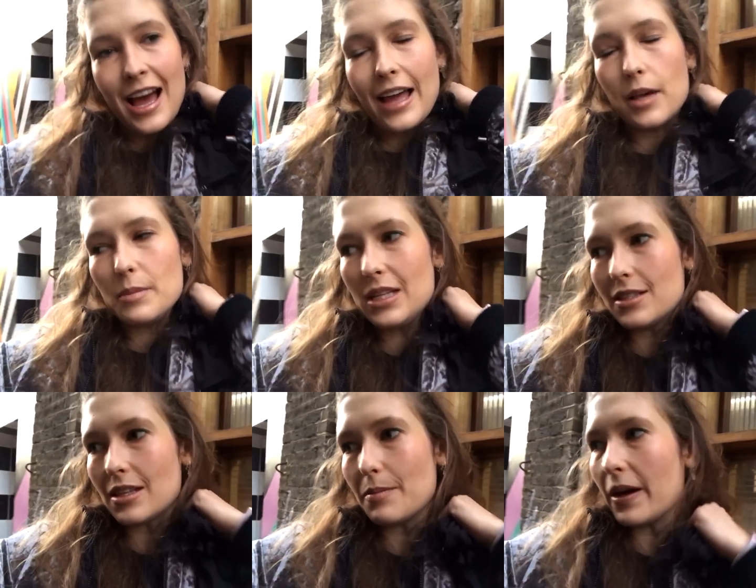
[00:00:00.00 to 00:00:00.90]
And that
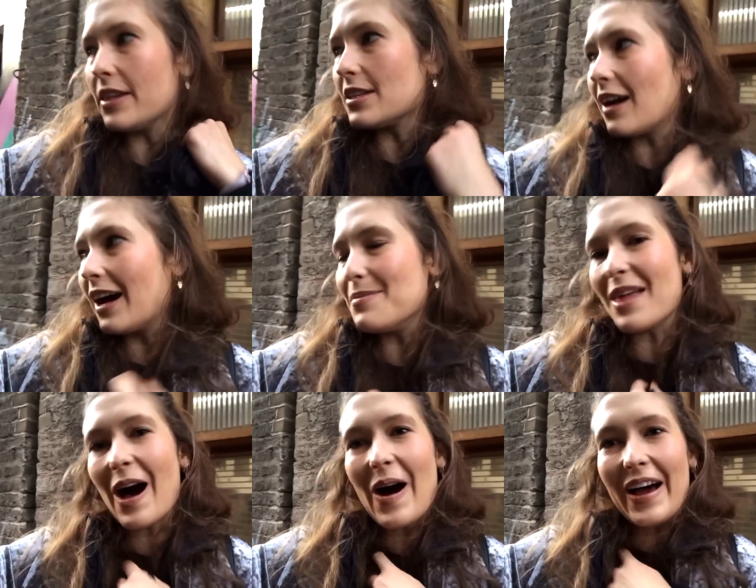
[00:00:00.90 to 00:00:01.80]
means that by the time
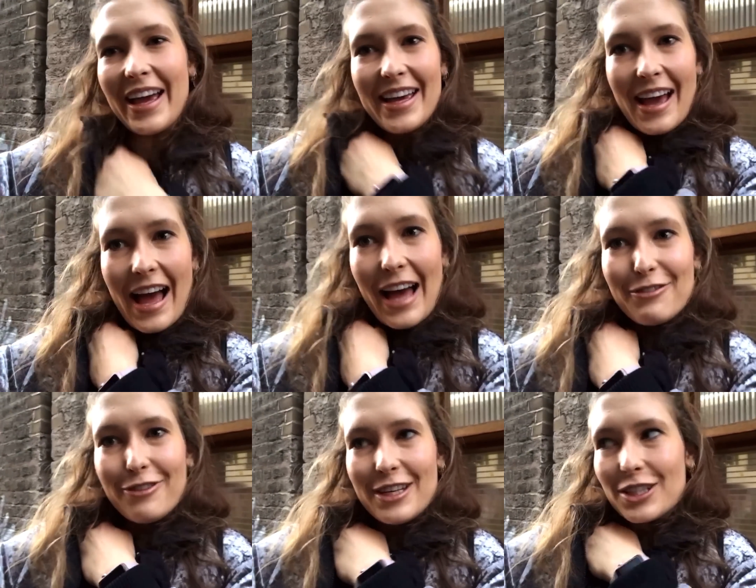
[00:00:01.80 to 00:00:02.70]
that I
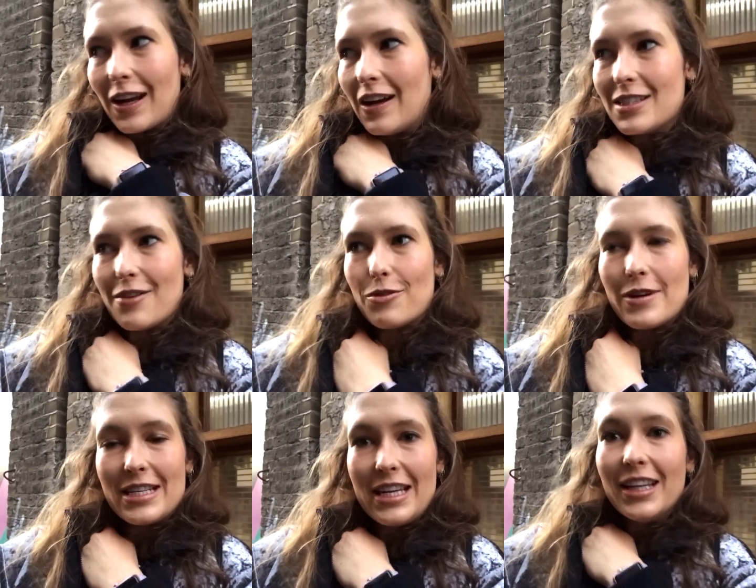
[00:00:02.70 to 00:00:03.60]
have finished class, I've
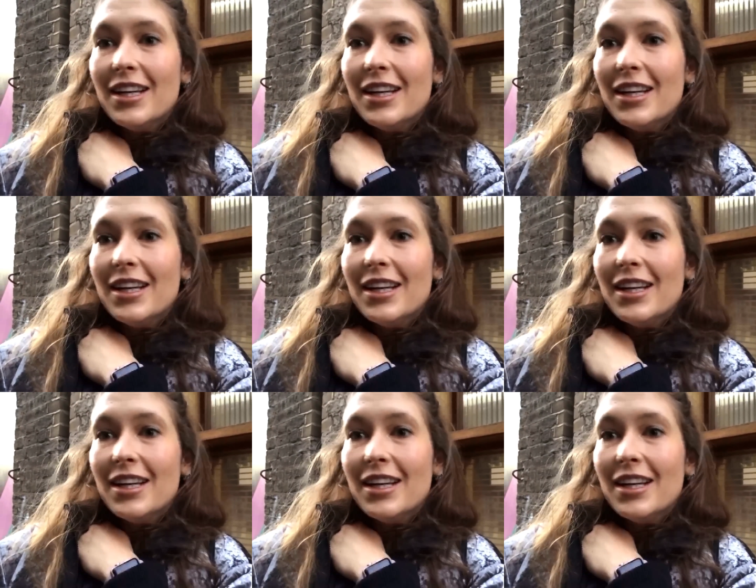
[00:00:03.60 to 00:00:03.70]
already